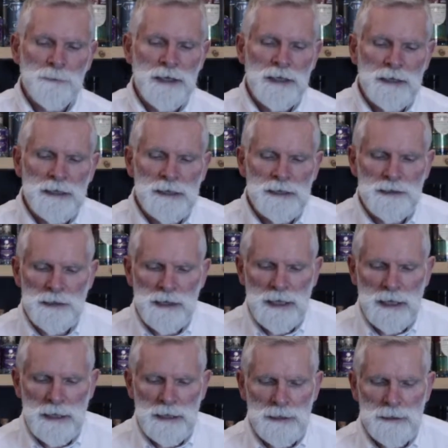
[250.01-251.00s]
it is
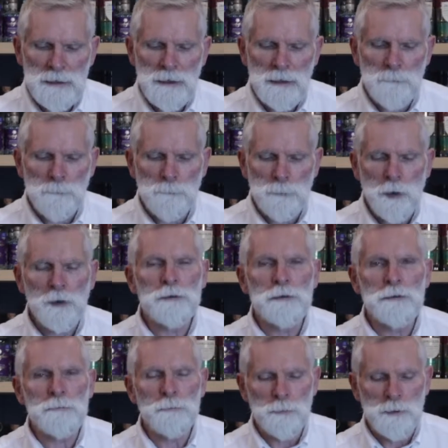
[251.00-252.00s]
a
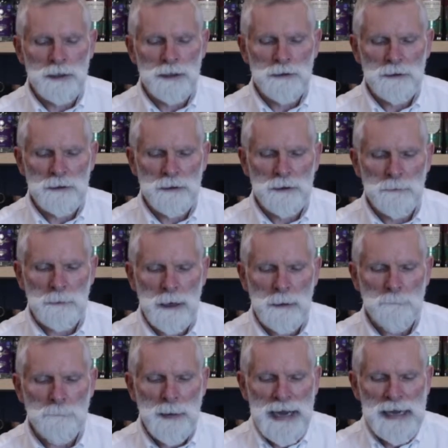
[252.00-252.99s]
bottle with
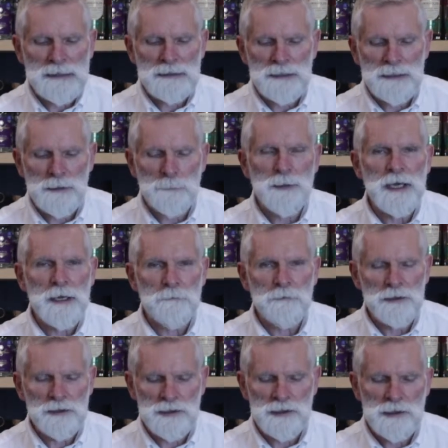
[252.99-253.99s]
a banded
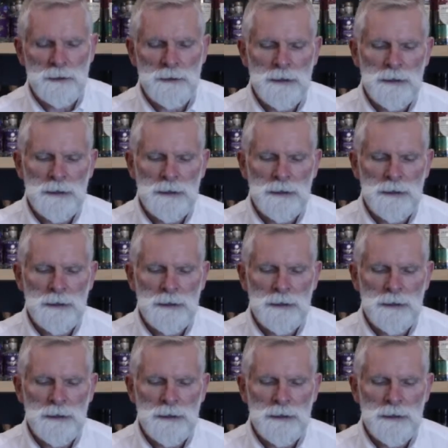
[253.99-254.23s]
appearance,